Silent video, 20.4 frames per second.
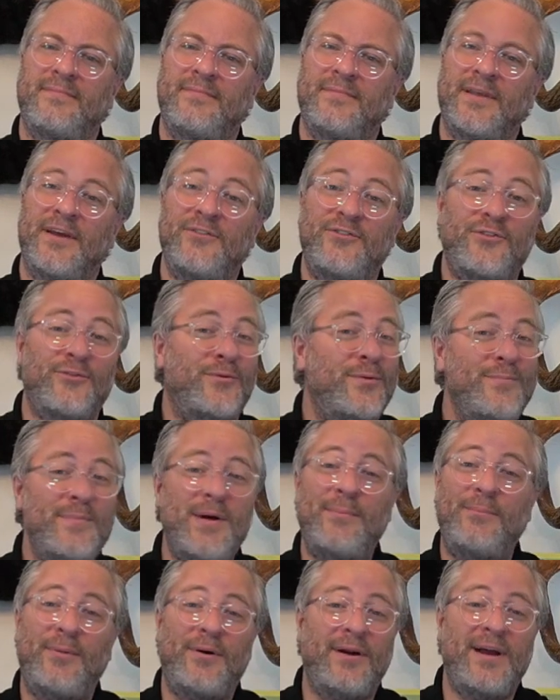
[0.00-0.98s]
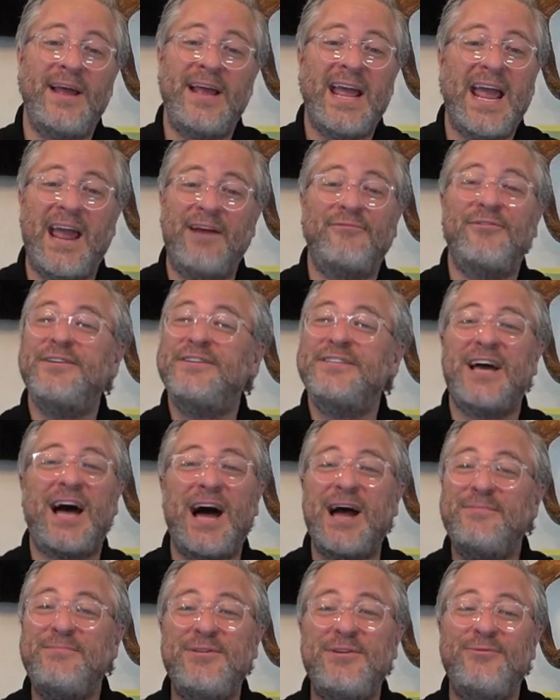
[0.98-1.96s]
And so remember, every
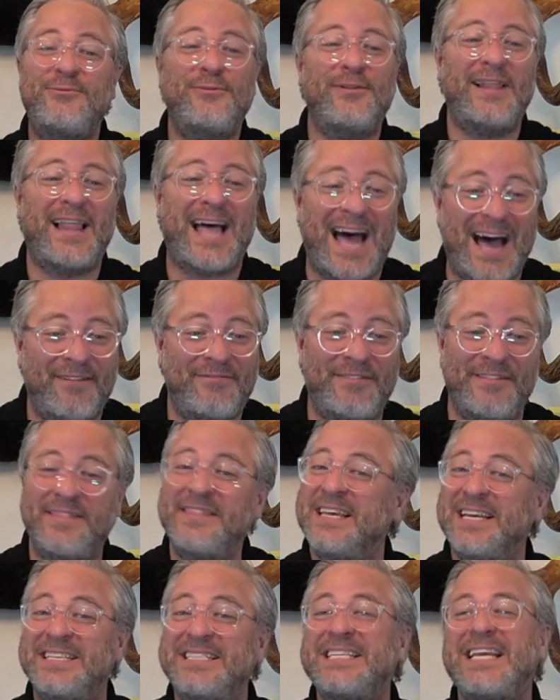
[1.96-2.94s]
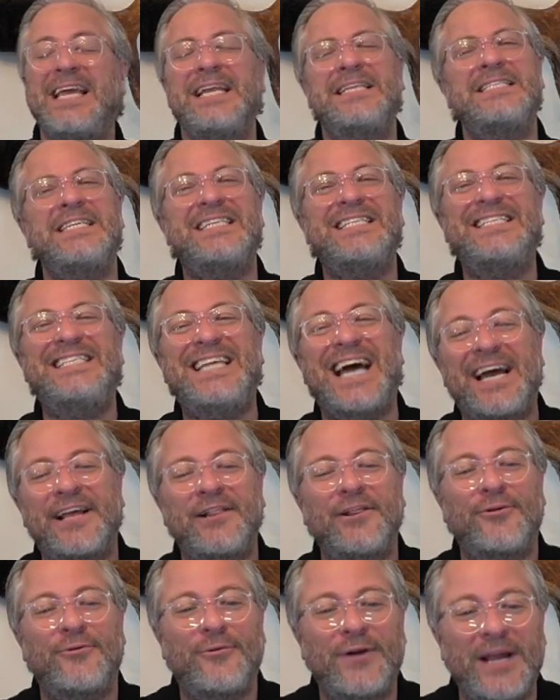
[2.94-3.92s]
time you laugh in this, it's a
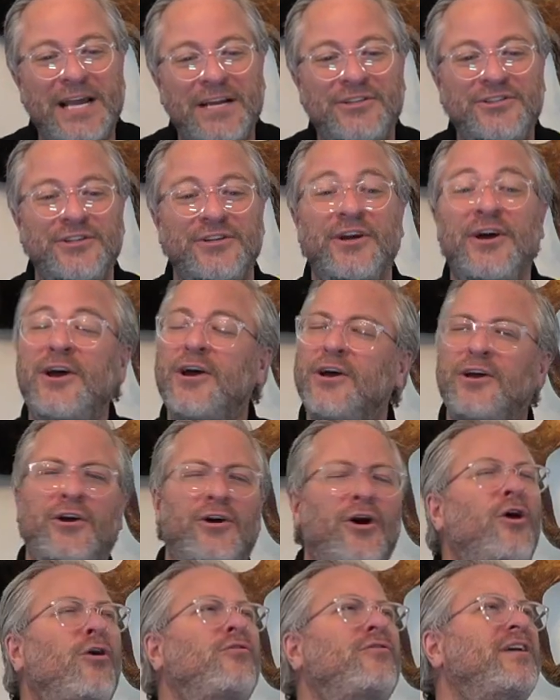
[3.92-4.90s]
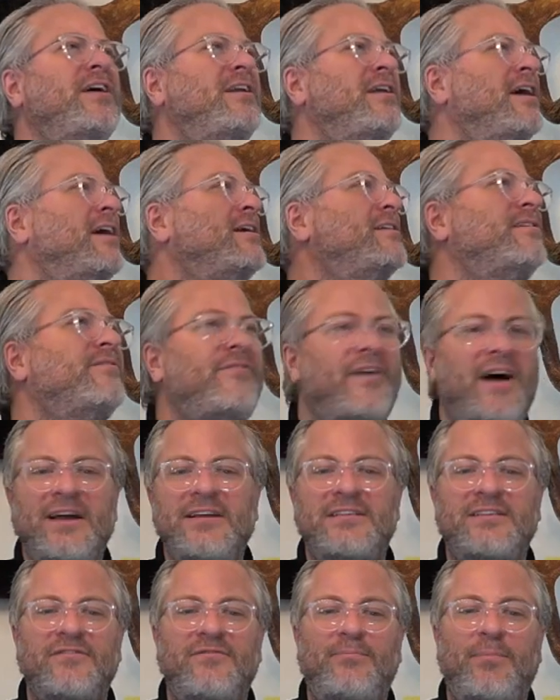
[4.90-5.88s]
declaration. COVID,
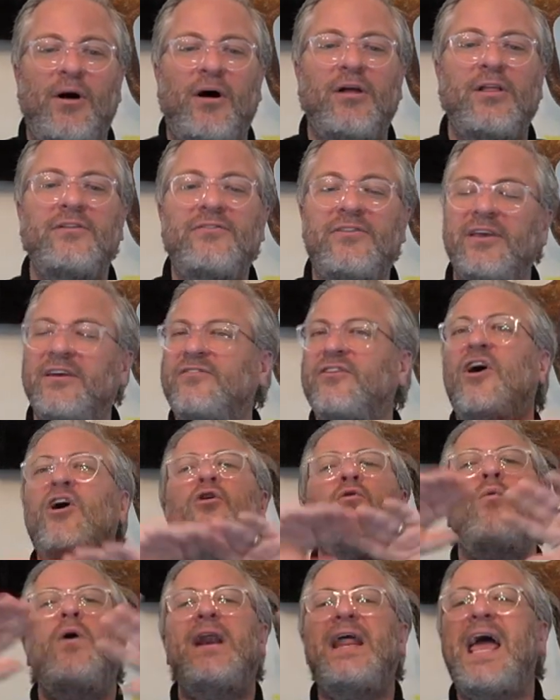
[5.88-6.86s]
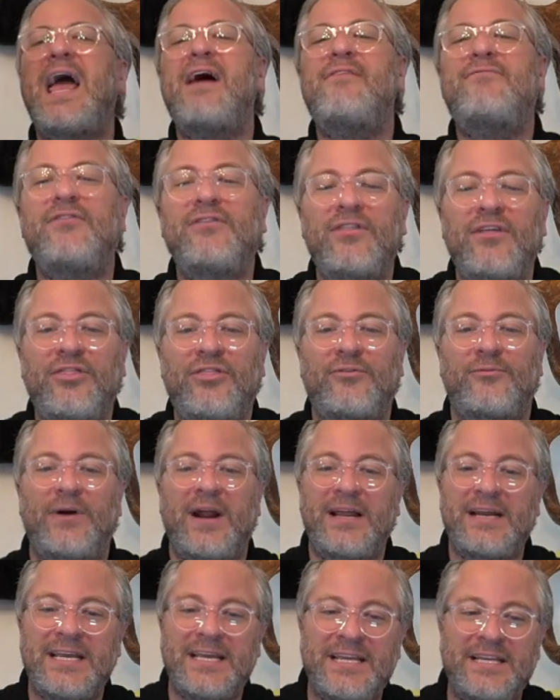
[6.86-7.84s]
divisive politics, whatever the
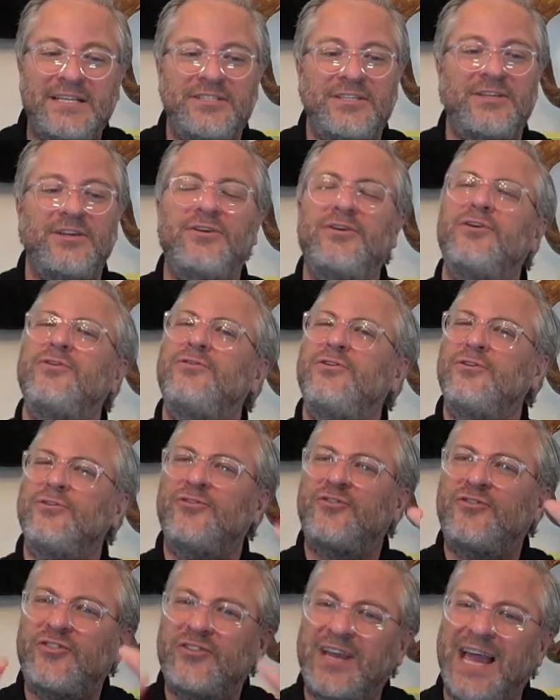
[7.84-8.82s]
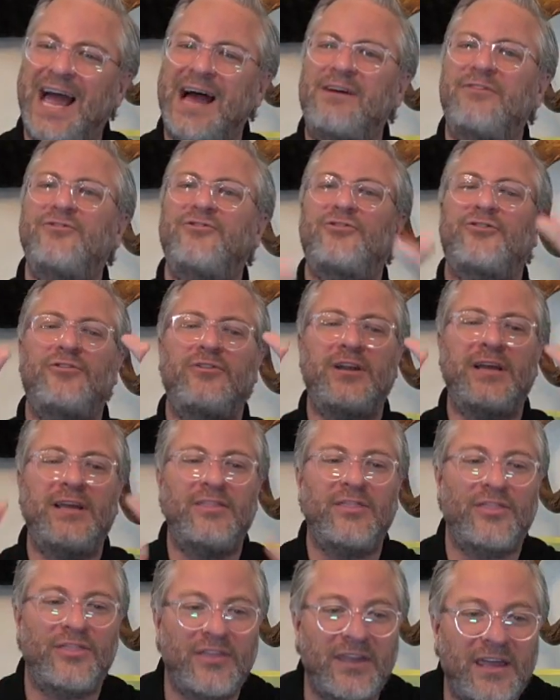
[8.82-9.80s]
threat is to you, you scoundrel
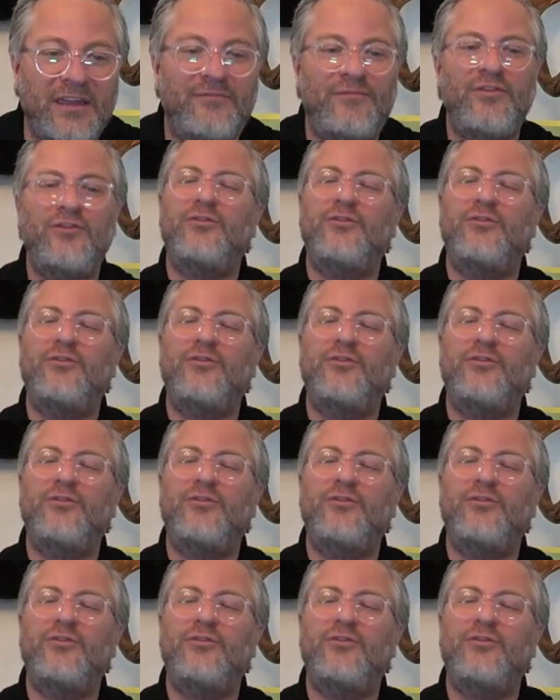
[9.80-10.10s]
and thief, you